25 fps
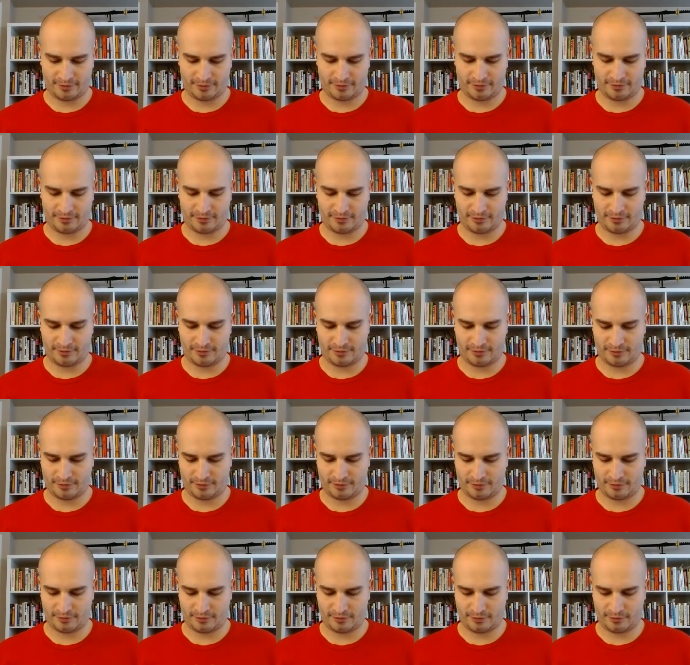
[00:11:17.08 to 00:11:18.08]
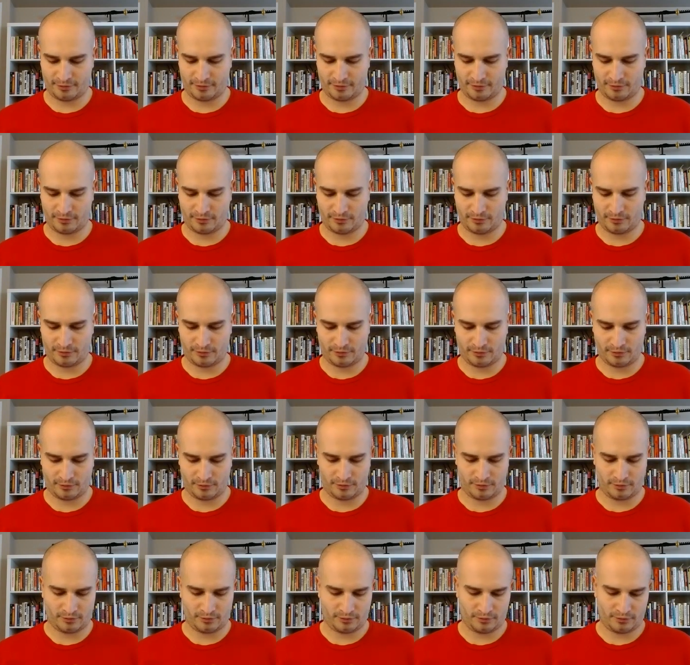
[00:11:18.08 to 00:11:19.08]

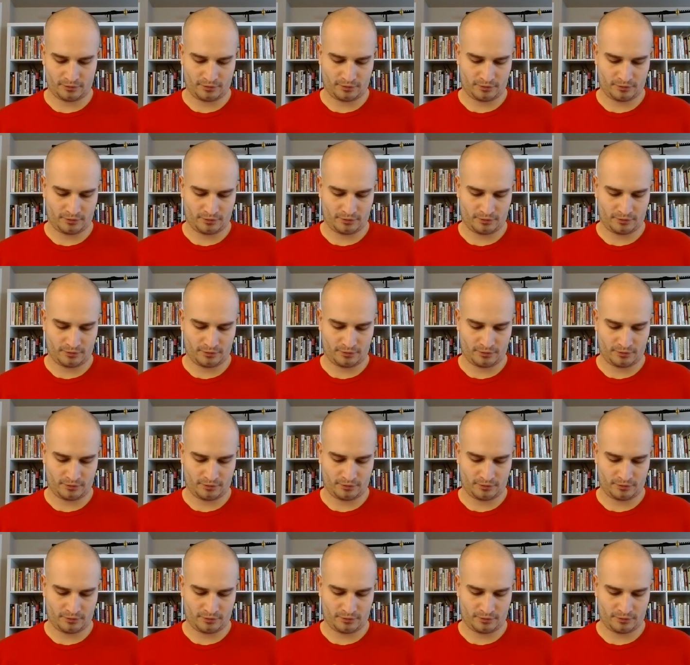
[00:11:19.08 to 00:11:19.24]
[no speech]